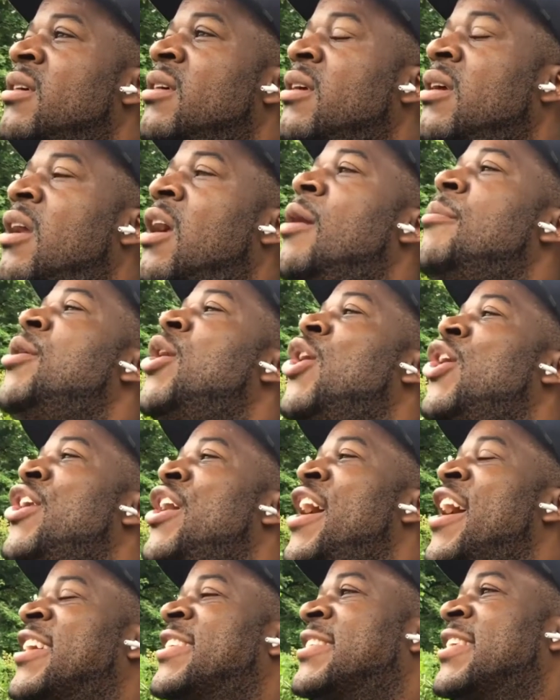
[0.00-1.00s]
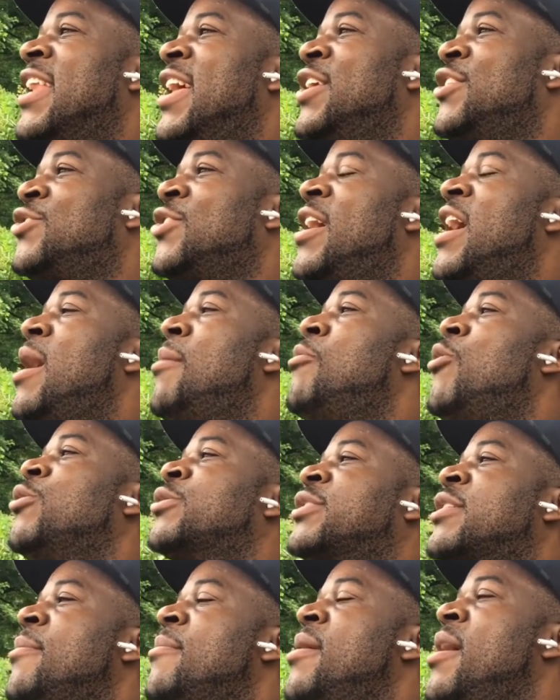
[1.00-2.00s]
Hear me out now, excellent. Oh, yeah,
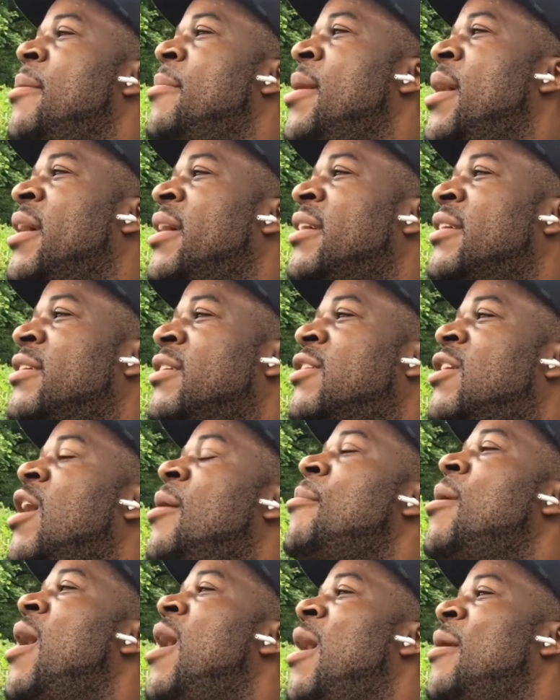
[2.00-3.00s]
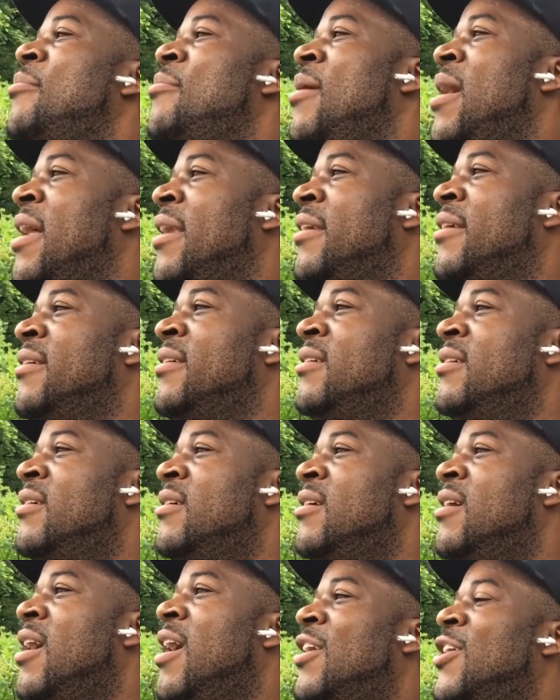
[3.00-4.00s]
Musa, baby. Come on, man.
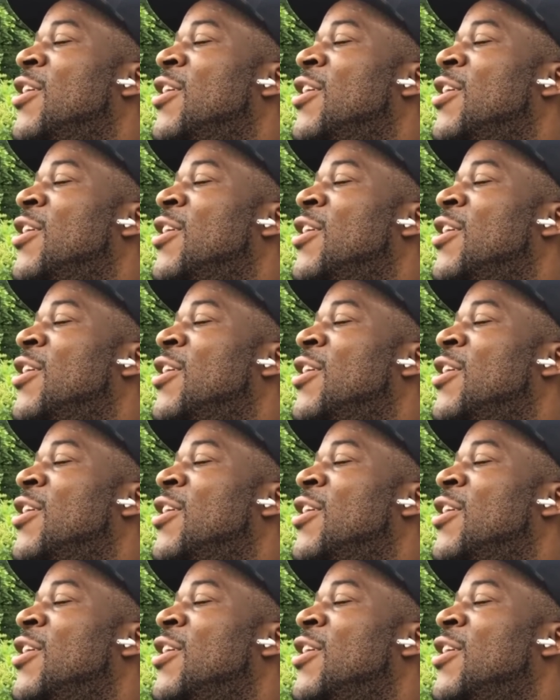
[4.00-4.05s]
I know